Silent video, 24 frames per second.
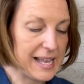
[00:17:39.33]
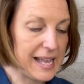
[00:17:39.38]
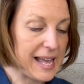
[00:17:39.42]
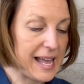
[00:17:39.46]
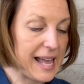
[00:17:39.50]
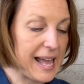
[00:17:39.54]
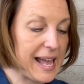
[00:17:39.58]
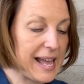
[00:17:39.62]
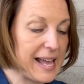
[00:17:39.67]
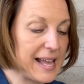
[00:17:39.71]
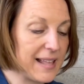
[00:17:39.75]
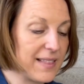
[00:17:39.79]

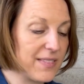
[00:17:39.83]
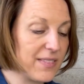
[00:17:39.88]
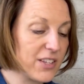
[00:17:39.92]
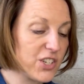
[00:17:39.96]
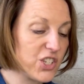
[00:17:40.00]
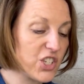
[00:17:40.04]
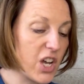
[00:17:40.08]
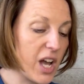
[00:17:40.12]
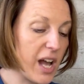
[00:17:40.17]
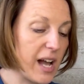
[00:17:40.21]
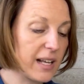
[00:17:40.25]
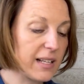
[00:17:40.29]
And the
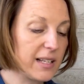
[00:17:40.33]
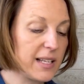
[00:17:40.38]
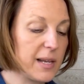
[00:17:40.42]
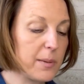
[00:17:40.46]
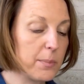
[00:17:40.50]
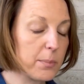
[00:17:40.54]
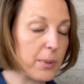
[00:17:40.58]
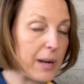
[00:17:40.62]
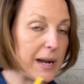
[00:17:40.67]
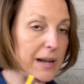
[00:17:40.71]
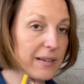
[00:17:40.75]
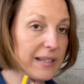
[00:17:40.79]

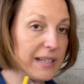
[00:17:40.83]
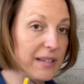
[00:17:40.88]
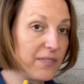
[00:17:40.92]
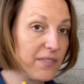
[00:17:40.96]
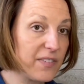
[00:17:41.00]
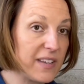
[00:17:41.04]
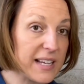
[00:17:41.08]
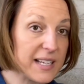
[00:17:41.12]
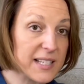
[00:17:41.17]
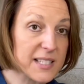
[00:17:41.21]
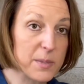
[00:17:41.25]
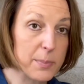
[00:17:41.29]
chocolate brownie
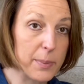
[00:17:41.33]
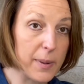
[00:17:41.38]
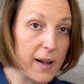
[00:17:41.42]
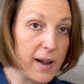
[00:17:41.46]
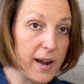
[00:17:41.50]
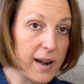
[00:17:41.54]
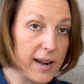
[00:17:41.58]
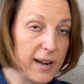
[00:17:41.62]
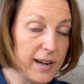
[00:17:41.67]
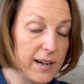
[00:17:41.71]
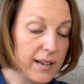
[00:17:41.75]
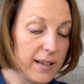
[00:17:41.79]
fix
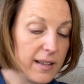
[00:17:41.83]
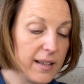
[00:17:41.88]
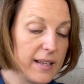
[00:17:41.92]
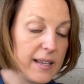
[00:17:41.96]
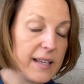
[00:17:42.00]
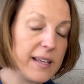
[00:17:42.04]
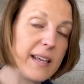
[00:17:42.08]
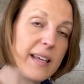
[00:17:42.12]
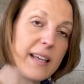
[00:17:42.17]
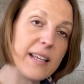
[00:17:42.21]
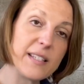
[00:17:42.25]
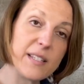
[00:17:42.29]
bar
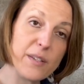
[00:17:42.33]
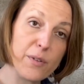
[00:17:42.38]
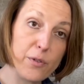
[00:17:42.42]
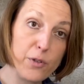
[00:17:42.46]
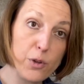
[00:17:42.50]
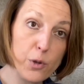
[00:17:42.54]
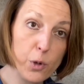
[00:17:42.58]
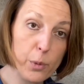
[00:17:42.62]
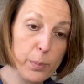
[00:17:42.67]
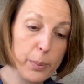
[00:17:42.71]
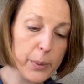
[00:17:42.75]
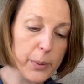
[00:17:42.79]
is a
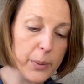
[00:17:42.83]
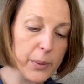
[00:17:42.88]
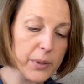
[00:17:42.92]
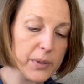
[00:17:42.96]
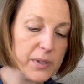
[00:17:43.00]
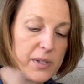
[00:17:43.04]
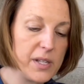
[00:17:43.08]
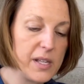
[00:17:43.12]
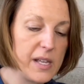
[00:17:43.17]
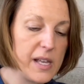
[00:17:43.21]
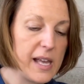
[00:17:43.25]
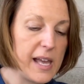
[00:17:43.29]
fuel
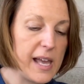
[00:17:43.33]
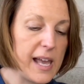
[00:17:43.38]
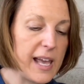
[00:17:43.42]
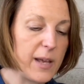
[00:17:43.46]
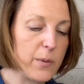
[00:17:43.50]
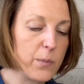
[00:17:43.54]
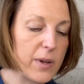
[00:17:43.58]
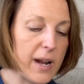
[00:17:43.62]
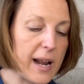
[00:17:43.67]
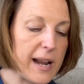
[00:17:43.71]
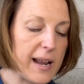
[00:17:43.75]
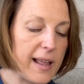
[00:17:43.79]
pull. And
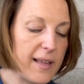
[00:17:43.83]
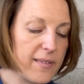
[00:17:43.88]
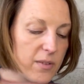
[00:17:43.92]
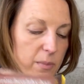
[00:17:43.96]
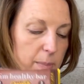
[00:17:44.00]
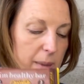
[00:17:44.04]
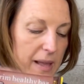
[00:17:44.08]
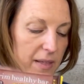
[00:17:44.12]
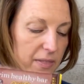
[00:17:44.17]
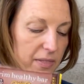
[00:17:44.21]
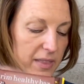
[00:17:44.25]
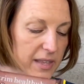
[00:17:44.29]
what I love
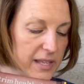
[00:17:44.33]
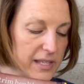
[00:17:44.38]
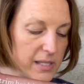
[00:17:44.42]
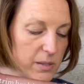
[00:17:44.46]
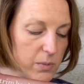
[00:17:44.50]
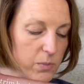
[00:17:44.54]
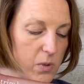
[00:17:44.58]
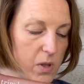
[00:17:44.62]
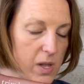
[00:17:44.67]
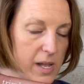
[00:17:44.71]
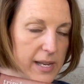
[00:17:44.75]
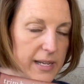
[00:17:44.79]
about this
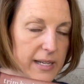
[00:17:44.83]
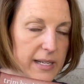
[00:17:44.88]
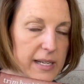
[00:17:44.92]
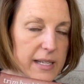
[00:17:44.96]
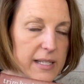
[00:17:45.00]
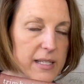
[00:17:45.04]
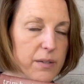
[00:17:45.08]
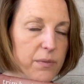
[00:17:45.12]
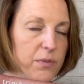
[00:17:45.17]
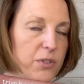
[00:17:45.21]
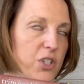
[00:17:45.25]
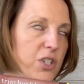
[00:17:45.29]
one
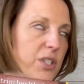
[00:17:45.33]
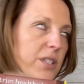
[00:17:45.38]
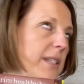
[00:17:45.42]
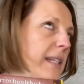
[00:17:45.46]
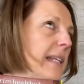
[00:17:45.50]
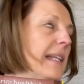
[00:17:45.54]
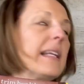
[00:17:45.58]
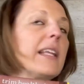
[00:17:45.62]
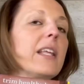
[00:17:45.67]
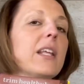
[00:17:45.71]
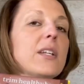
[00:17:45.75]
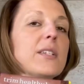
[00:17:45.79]
is if you just
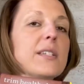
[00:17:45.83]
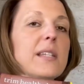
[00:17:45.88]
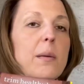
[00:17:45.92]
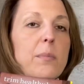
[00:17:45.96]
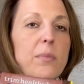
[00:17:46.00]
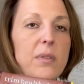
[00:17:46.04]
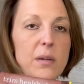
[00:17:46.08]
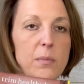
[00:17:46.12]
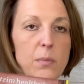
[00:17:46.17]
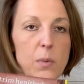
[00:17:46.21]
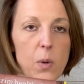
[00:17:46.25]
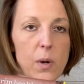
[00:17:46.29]
need a little
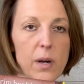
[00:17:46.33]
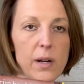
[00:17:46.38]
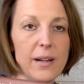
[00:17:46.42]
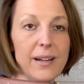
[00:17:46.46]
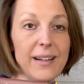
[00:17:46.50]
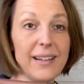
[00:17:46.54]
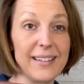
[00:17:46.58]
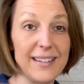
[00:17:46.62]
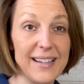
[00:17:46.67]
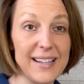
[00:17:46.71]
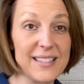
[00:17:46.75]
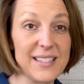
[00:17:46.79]
something more,
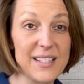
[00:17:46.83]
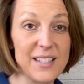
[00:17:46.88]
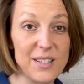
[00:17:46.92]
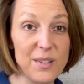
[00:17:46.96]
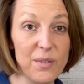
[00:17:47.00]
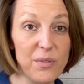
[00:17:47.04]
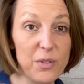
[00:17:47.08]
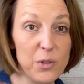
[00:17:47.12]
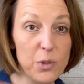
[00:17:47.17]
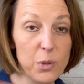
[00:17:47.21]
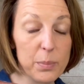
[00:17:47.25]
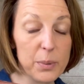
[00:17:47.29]
because it's a
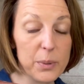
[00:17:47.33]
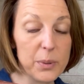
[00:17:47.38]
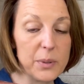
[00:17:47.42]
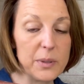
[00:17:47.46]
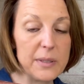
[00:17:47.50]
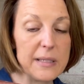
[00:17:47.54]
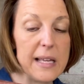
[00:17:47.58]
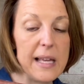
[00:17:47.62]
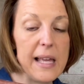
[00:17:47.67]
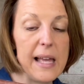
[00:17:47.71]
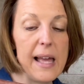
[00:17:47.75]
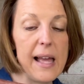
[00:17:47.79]
fuel pull,
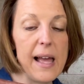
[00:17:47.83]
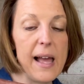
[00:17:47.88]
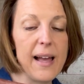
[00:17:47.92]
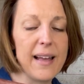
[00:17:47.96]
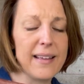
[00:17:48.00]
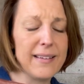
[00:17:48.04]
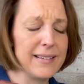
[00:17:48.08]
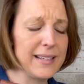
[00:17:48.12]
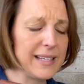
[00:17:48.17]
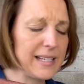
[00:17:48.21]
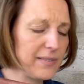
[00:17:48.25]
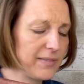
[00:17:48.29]

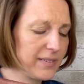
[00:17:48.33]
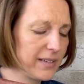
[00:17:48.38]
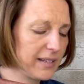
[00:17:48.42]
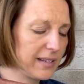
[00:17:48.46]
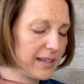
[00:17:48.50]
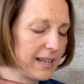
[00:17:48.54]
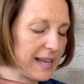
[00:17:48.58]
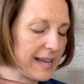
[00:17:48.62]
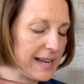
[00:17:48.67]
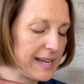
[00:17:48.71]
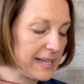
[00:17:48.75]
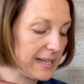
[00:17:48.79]
and even
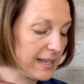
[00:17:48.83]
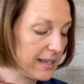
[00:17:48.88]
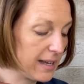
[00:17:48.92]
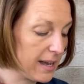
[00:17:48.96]
like